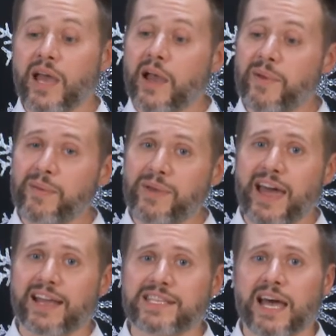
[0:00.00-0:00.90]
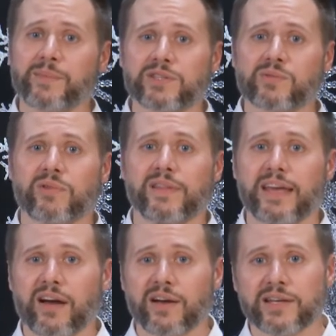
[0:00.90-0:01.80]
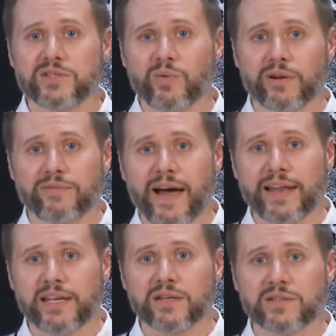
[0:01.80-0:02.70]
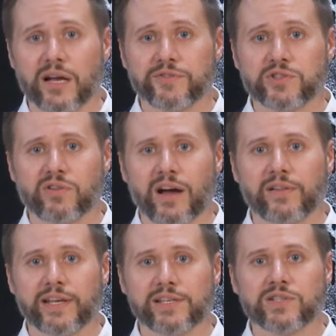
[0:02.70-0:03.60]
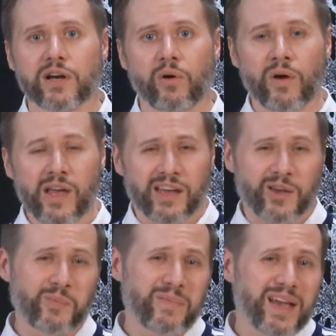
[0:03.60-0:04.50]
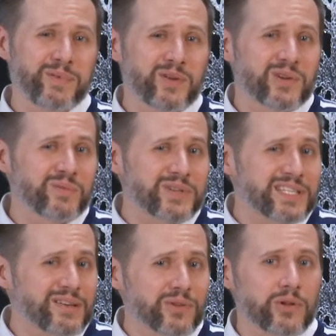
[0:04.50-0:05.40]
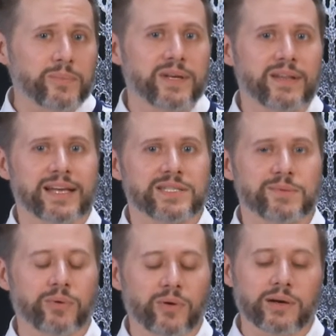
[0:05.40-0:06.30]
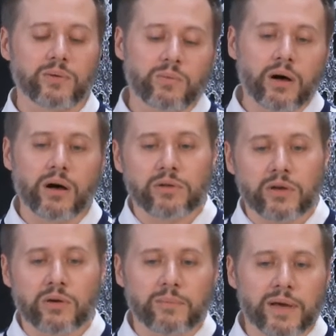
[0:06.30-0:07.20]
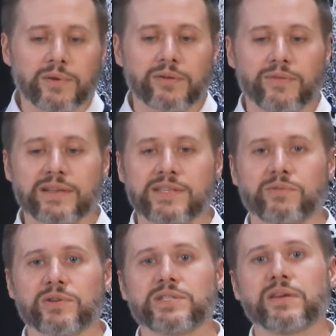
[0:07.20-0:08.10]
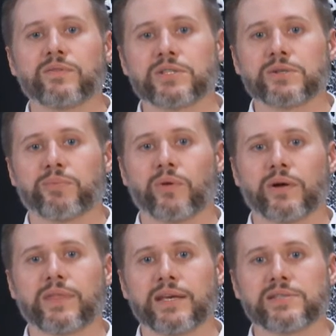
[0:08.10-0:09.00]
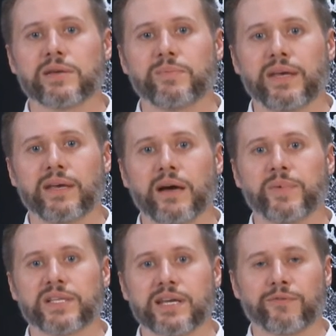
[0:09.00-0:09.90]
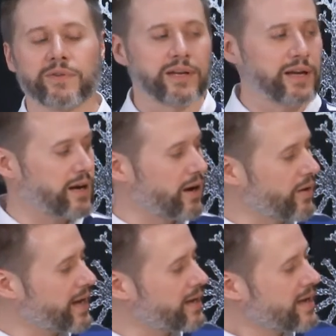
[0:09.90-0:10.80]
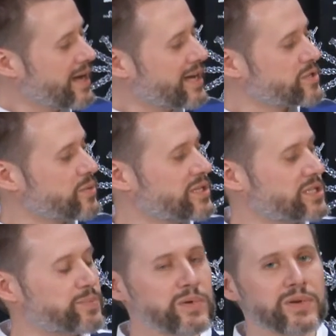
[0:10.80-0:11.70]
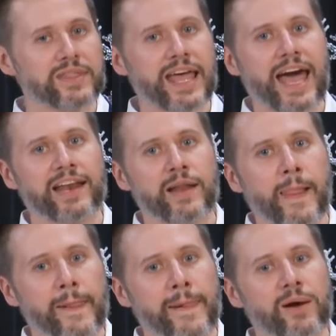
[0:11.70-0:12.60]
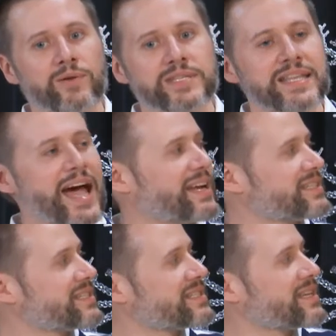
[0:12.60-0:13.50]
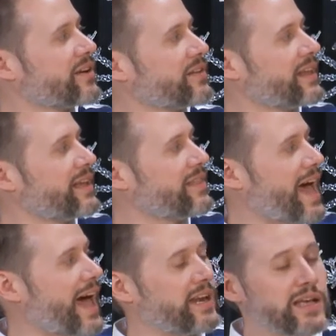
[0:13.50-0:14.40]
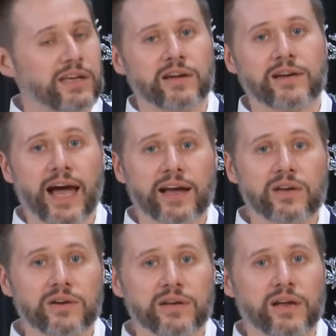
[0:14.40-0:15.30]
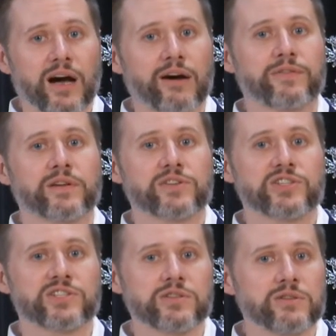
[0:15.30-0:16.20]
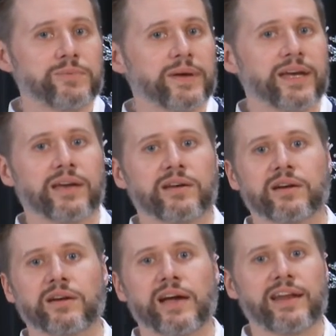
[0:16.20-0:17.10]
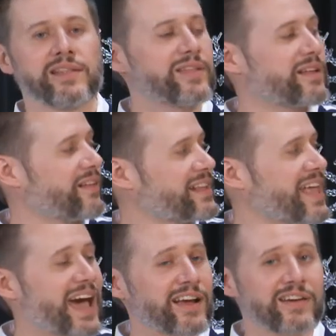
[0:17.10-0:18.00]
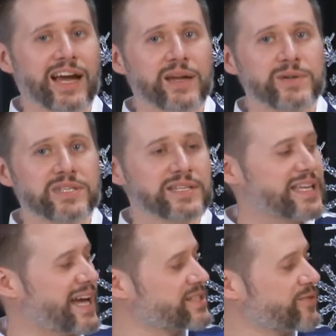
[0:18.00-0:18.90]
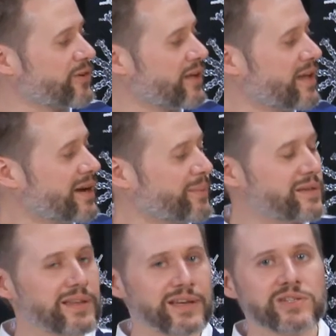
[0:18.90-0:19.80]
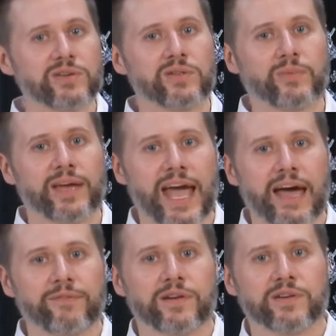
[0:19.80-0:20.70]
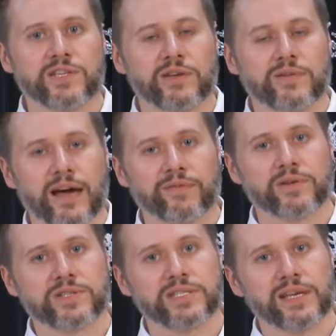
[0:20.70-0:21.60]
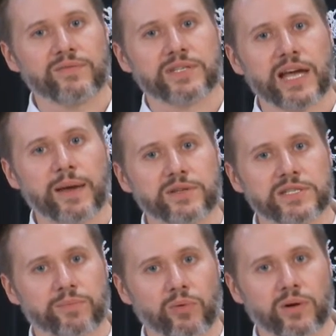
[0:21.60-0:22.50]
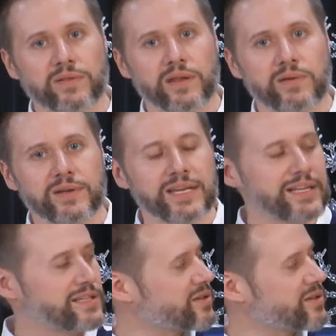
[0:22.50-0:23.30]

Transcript: And maybe academics are one of the areas where you're finding yourself struggling. So, maybe you could receive a little bit of that support. Well, maybe if I did receive their support, things could be a bit different here. Okay, so we disputed that. It's not necessarily that you're not good enough or you're stupid or anything like that. You're not going to be successful. But the issue that we have here is that you never received the type of support that you needed.